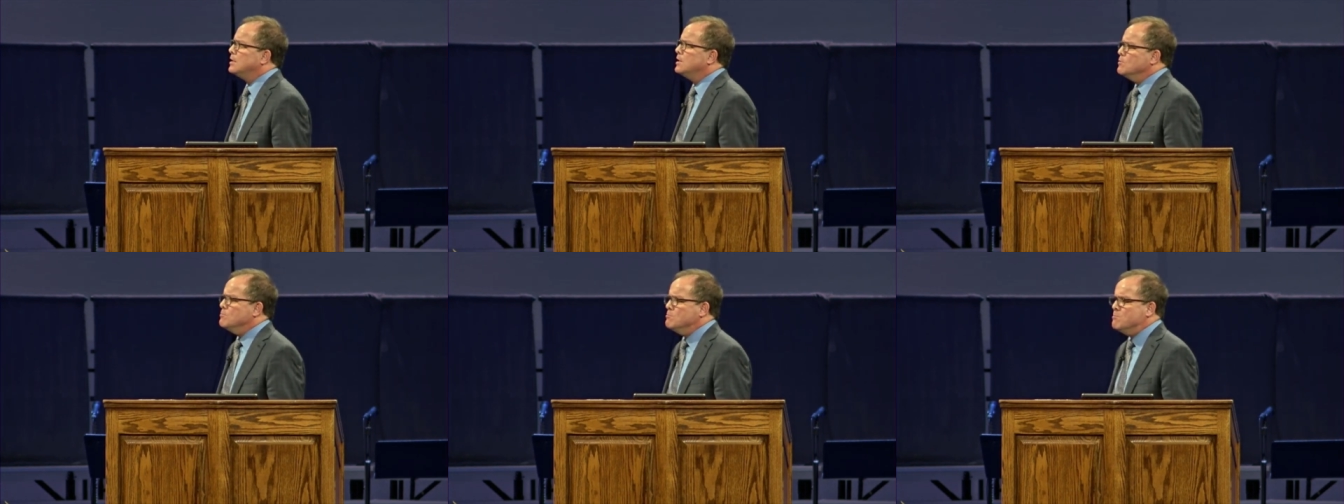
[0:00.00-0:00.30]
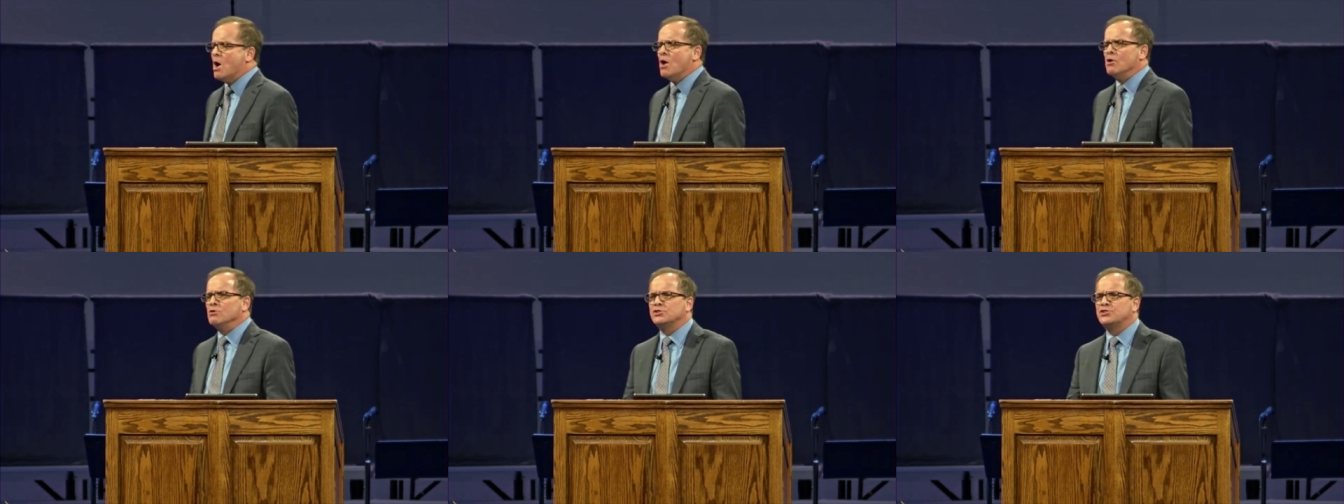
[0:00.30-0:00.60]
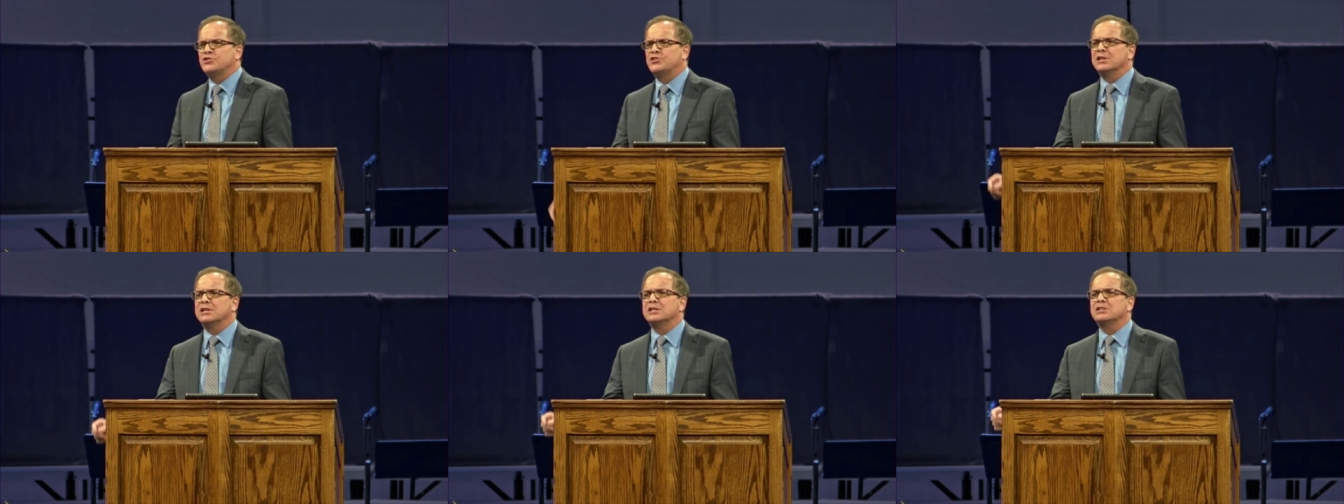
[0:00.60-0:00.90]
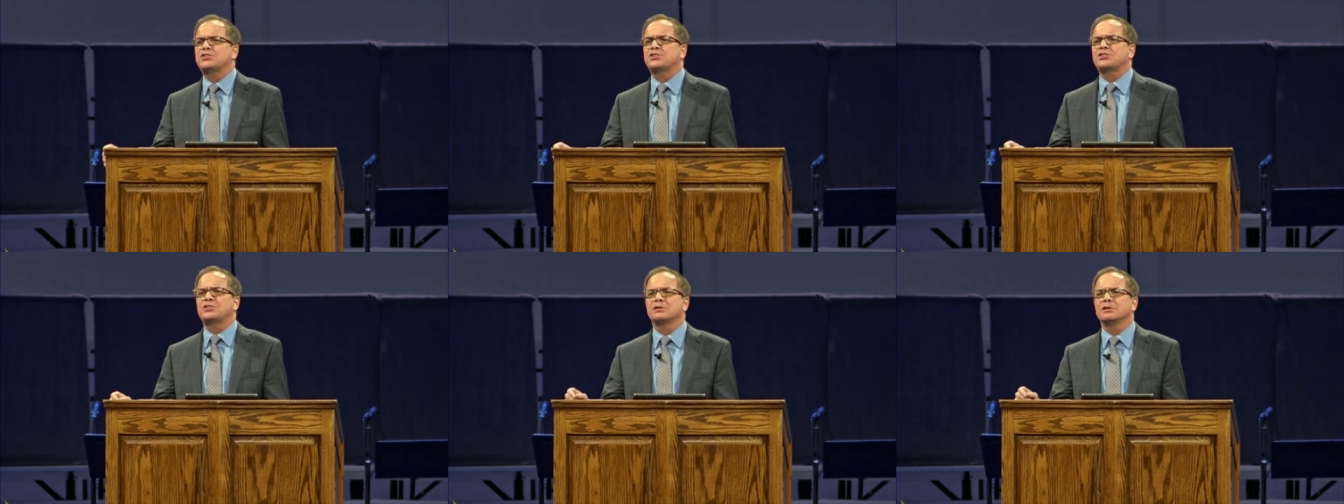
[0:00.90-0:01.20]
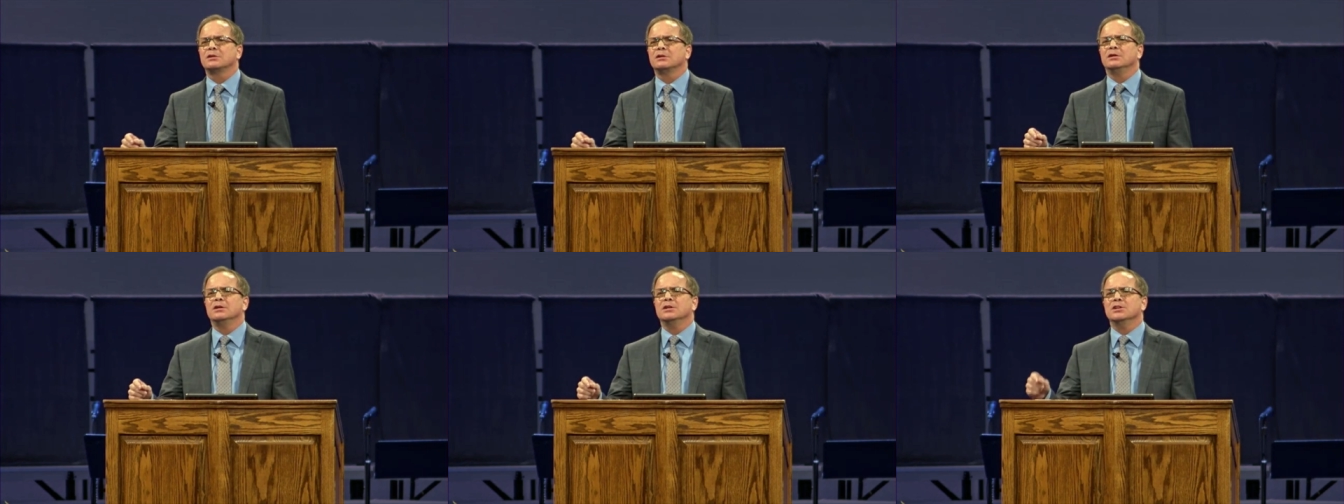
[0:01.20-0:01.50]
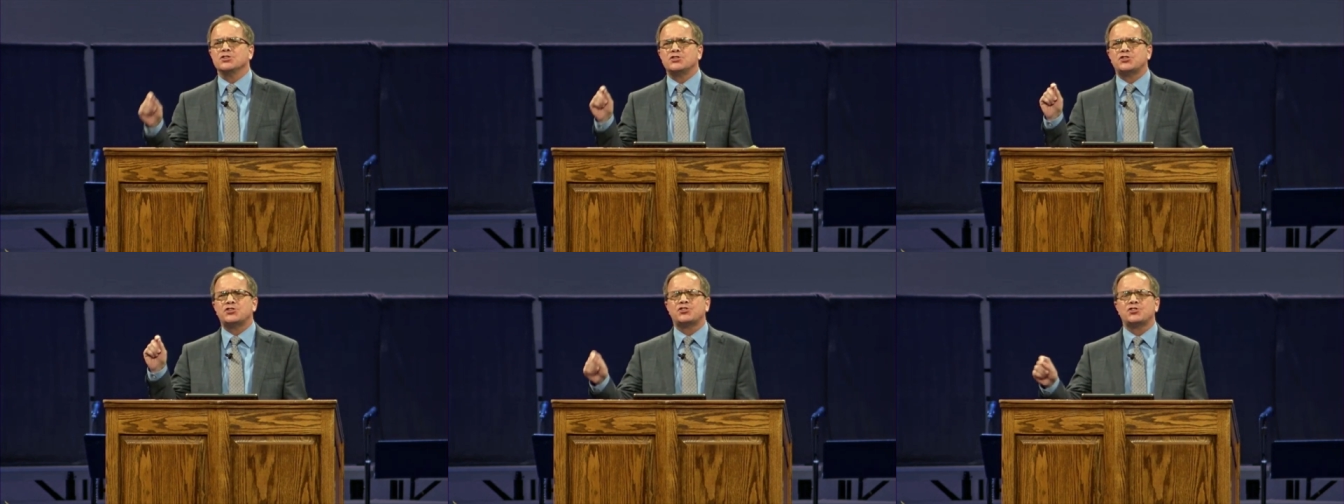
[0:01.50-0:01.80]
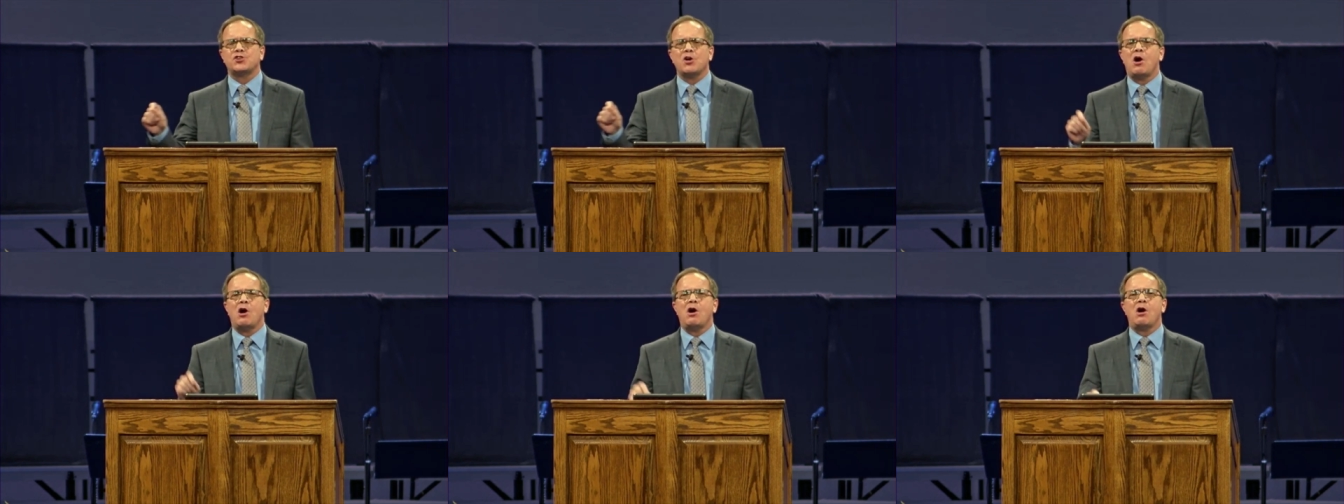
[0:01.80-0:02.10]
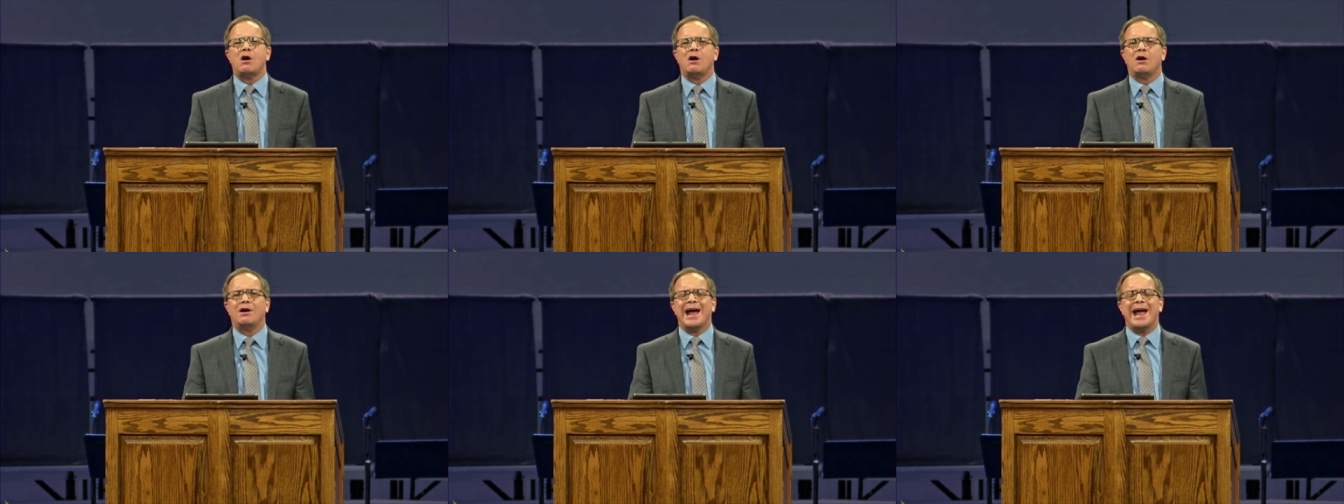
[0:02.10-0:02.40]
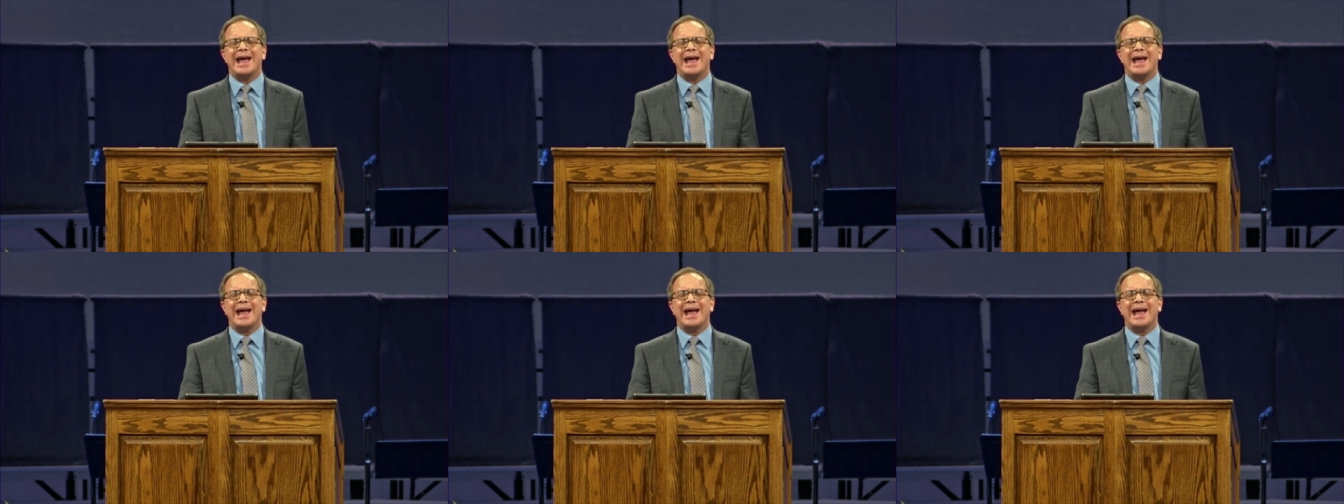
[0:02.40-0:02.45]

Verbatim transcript: Moses saw